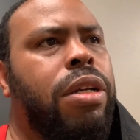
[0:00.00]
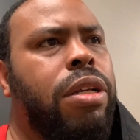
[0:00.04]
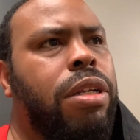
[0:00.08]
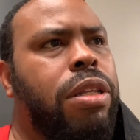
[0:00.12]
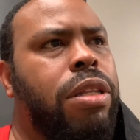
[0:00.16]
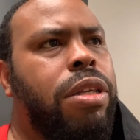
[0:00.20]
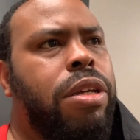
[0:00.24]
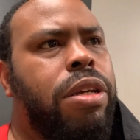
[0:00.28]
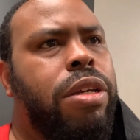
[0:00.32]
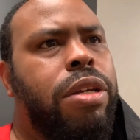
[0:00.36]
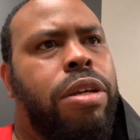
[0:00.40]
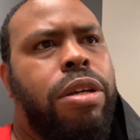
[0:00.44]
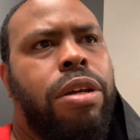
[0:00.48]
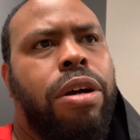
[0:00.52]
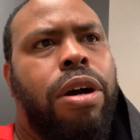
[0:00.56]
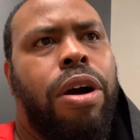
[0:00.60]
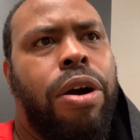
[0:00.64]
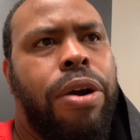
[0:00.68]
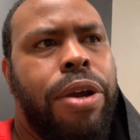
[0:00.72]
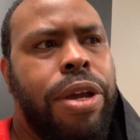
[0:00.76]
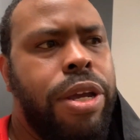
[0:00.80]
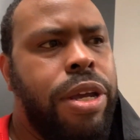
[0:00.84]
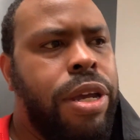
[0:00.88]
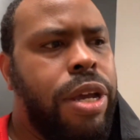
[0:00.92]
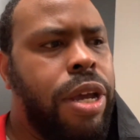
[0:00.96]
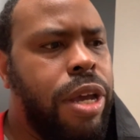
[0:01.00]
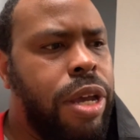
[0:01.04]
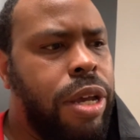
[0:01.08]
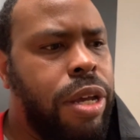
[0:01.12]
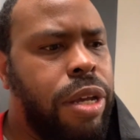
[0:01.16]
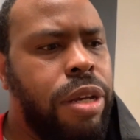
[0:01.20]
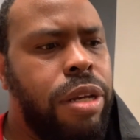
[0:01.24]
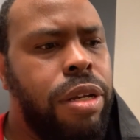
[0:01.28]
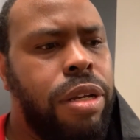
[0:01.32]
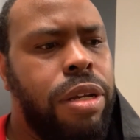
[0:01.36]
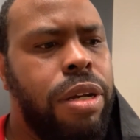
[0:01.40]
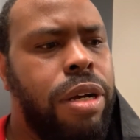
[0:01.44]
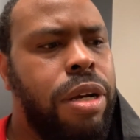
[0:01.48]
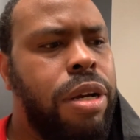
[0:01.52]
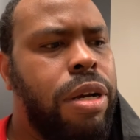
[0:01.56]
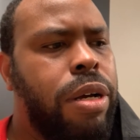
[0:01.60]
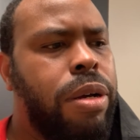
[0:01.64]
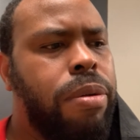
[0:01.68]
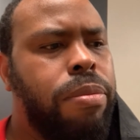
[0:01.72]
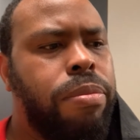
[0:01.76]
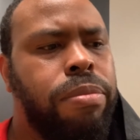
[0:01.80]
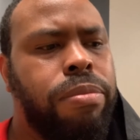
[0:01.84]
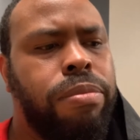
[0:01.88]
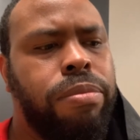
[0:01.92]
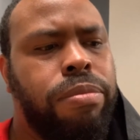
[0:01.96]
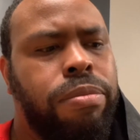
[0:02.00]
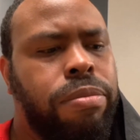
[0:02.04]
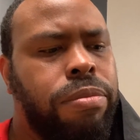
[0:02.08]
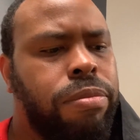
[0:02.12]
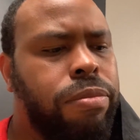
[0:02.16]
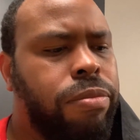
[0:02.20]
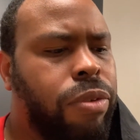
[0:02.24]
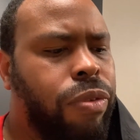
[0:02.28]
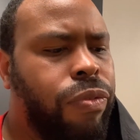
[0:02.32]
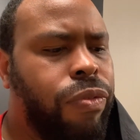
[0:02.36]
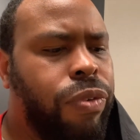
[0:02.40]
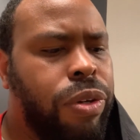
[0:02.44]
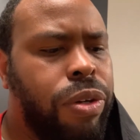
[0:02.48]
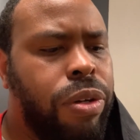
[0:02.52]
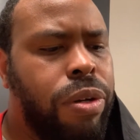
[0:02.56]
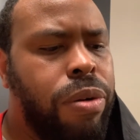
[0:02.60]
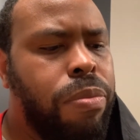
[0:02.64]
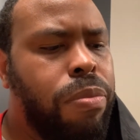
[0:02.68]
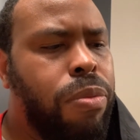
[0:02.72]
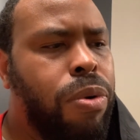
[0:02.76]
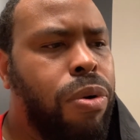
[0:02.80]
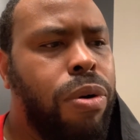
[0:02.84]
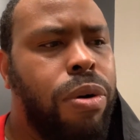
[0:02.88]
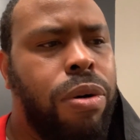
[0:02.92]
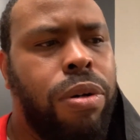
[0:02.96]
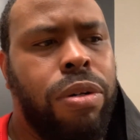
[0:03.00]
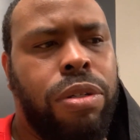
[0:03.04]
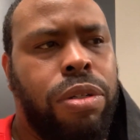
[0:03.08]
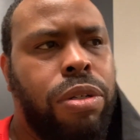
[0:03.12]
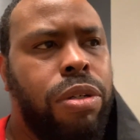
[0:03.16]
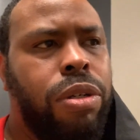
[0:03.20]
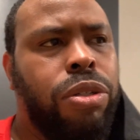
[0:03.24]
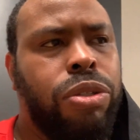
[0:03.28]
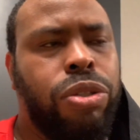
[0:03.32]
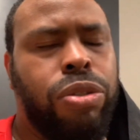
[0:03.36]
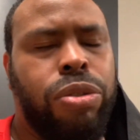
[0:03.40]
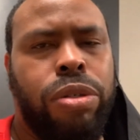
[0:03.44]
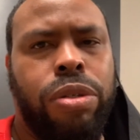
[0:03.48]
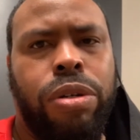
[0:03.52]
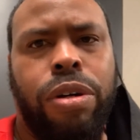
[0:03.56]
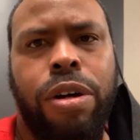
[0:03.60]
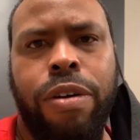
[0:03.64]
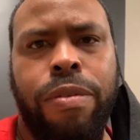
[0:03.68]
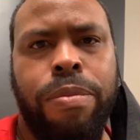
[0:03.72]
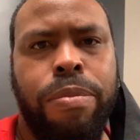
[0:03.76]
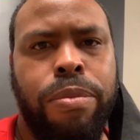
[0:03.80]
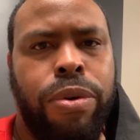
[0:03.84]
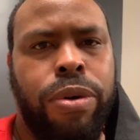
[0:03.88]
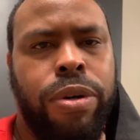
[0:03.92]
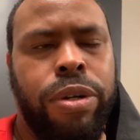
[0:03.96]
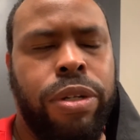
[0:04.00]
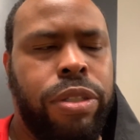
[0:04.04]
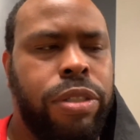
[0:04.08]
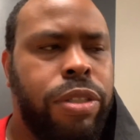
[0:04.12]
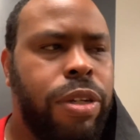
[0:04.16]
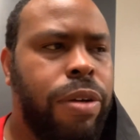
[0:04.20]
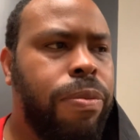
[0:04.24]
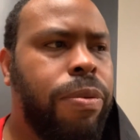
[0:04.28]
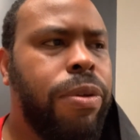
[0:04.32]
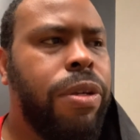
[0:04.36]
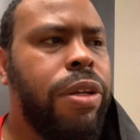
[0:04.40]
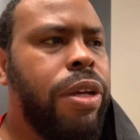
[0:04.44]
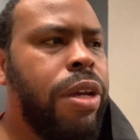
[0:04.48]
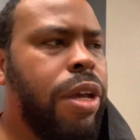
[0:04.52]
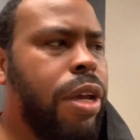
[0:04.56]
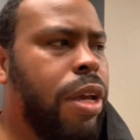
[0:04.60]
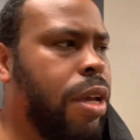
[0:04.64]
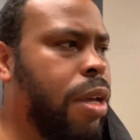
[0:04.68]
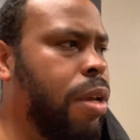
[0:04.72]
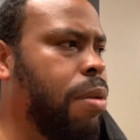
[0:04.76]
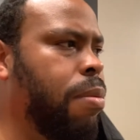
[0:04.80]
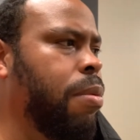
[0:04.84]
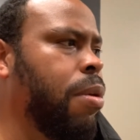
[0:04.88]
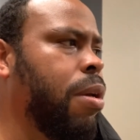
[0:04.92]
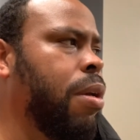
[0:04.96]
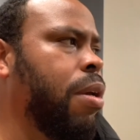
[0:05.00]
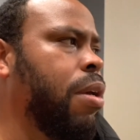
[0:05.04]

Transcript: the RE8 reveal more, you know, showing off more of the stuff with the game.